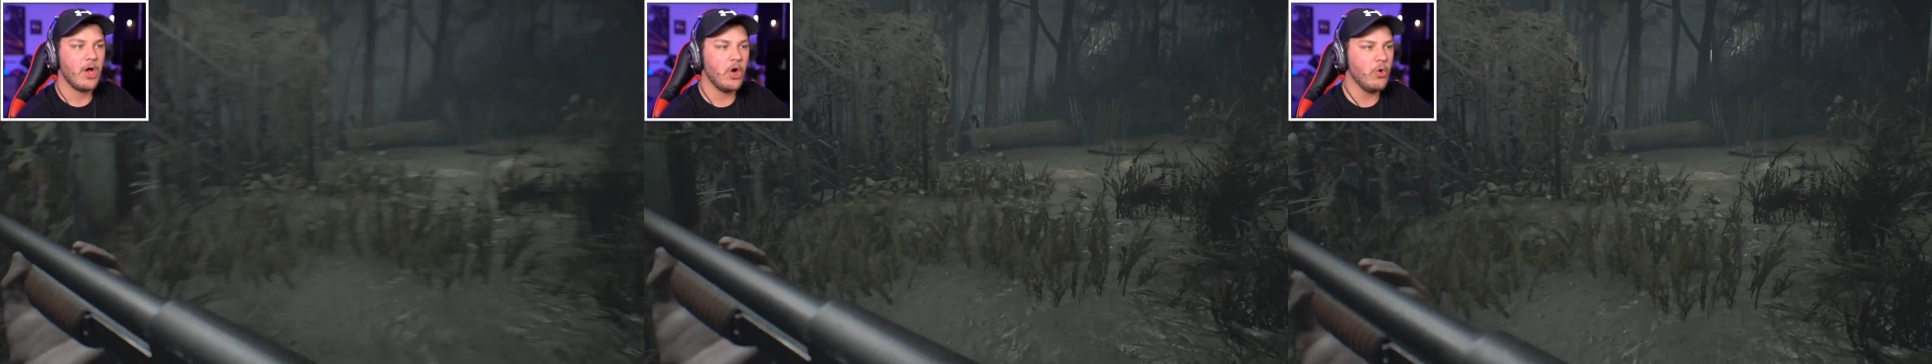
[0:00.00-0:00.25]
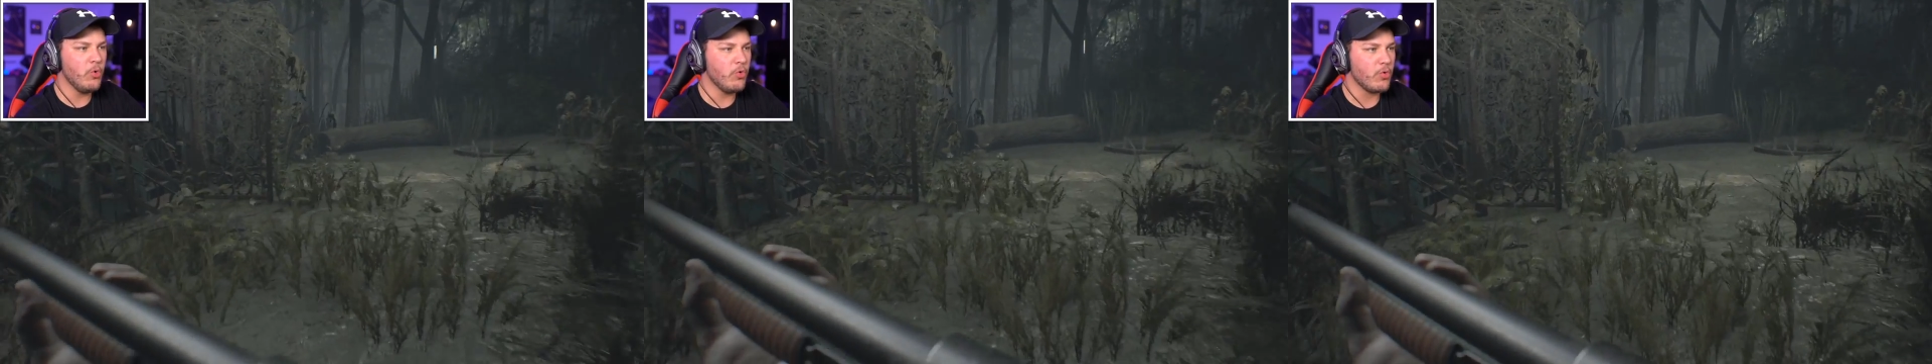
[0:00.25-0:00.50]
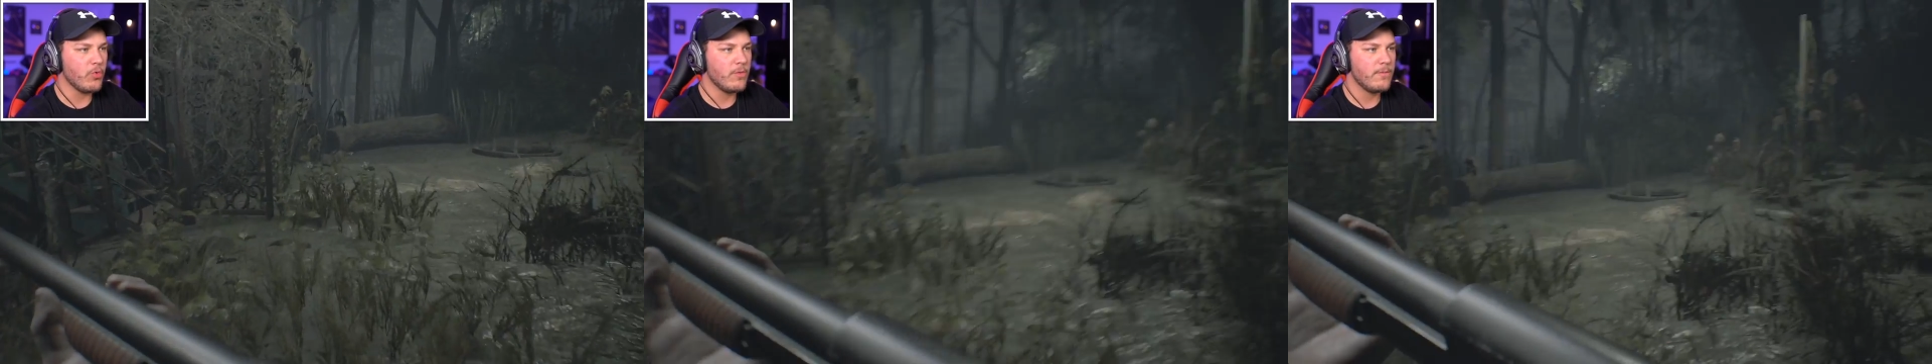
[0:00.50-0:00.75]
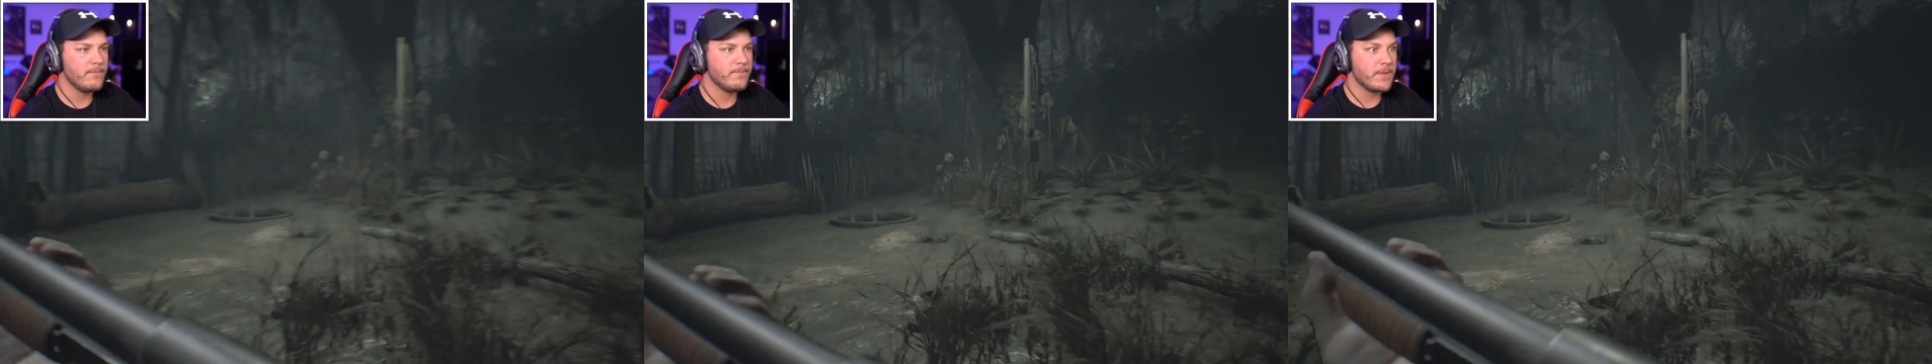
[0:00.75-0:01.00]
Oh.
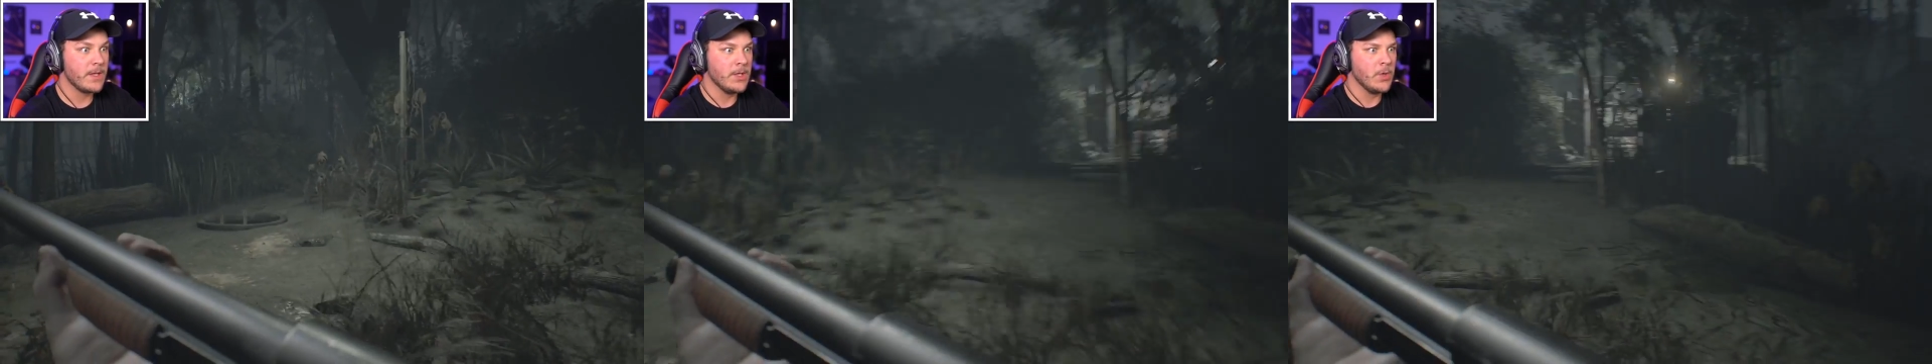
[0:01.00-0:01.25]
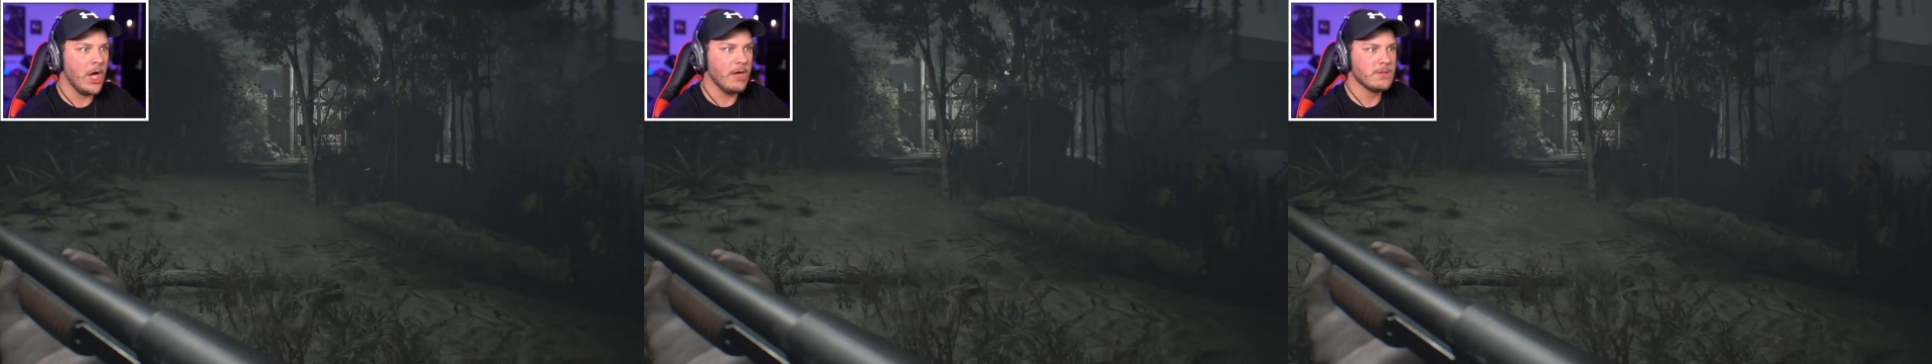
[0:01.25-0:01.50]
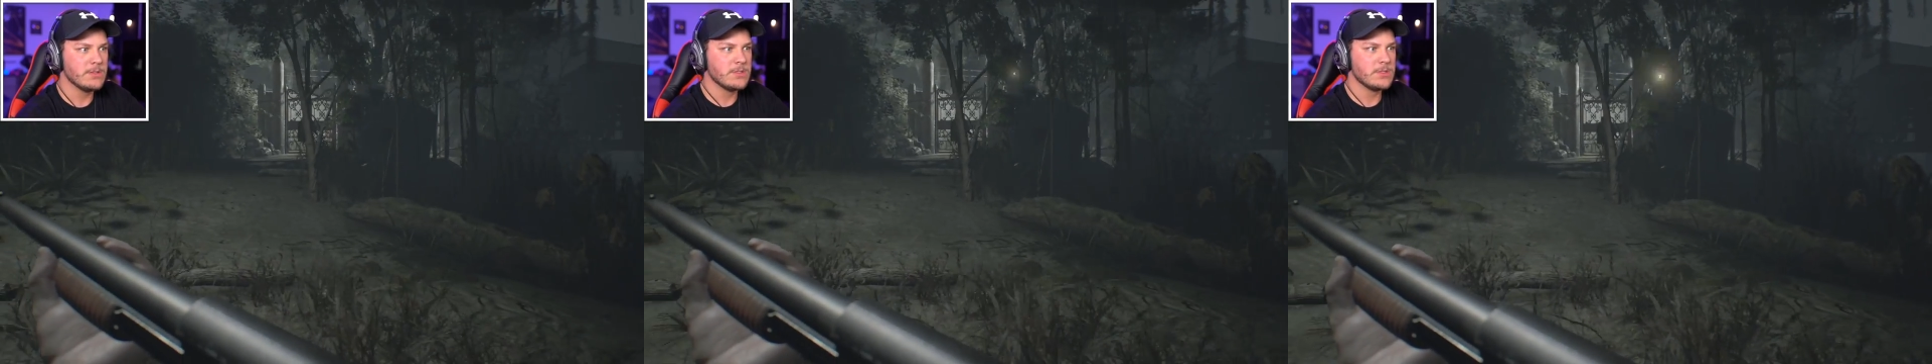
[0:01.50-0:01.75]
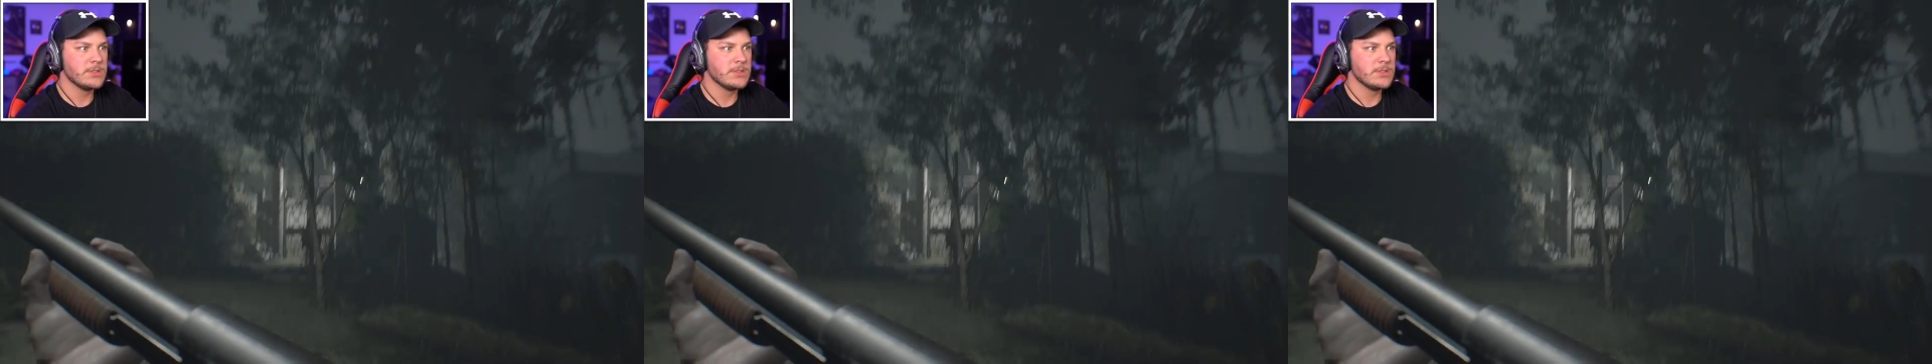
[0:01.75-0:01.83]
Oh.